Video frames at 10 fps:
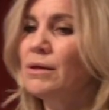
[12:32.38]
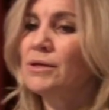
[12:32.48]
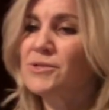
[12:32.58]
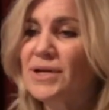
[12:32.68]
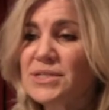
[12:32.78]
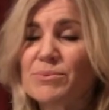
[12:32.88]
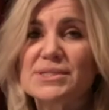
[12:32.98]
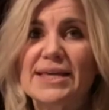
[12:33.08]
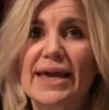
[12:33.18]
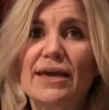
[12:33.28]
So as I was
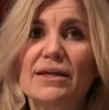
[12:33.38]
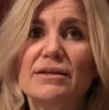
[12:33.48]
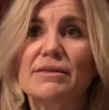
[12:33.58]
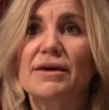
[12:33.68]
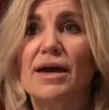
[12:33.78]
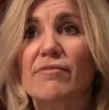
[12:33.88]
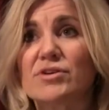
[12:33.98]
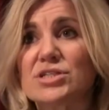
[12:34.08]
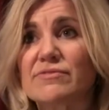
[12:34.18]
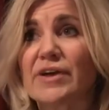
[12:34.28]
saying, the coverage
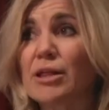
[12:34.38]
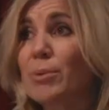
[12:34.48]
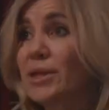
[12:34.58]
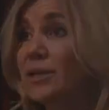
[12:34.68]
is available in